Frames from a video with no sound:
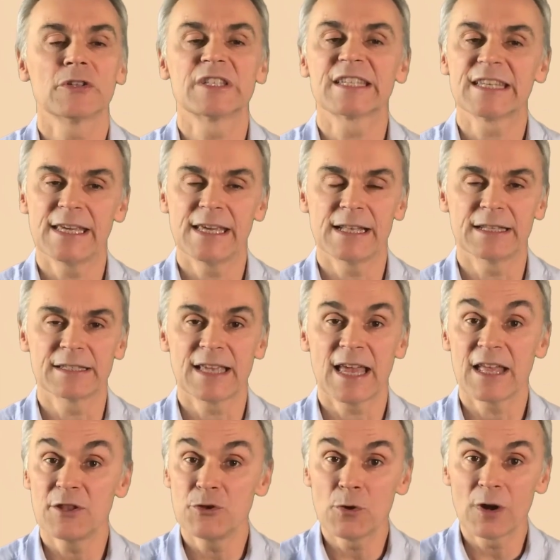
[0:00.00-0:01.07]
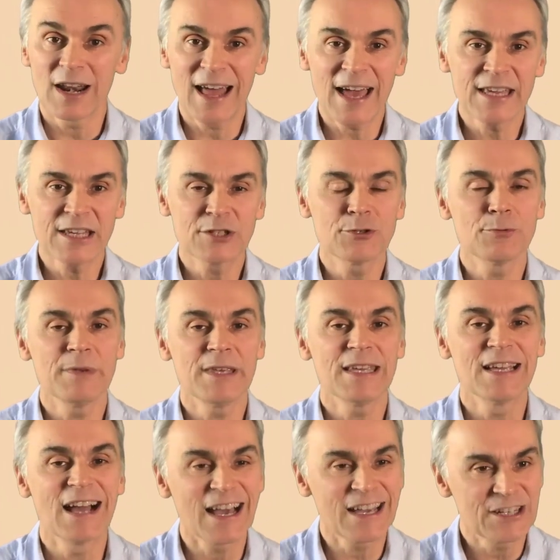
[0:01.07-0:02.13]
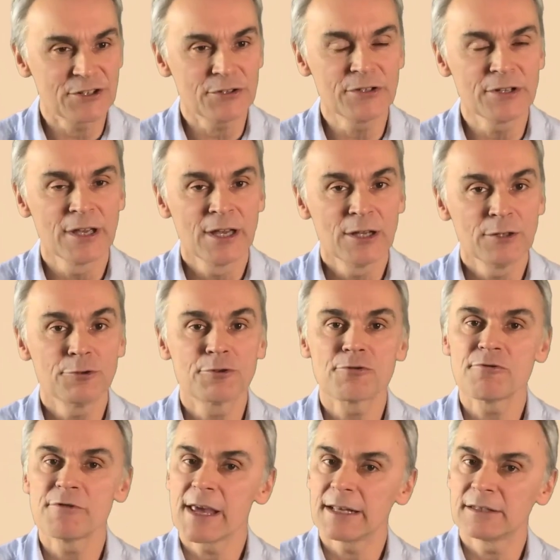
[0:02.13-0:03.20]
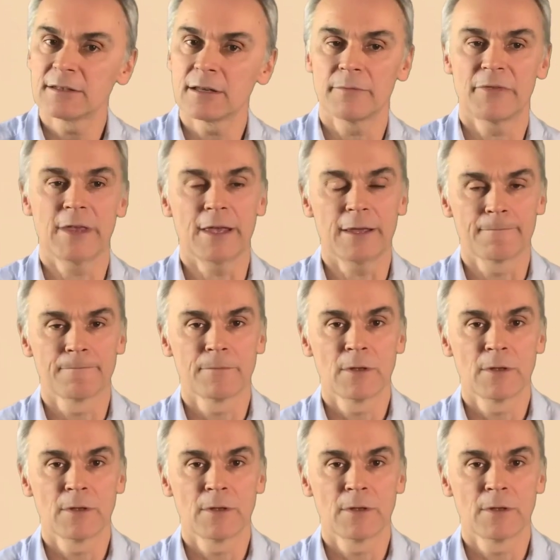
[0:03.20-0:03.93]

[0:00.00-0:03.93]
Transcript: skills and you like to be guided to create something.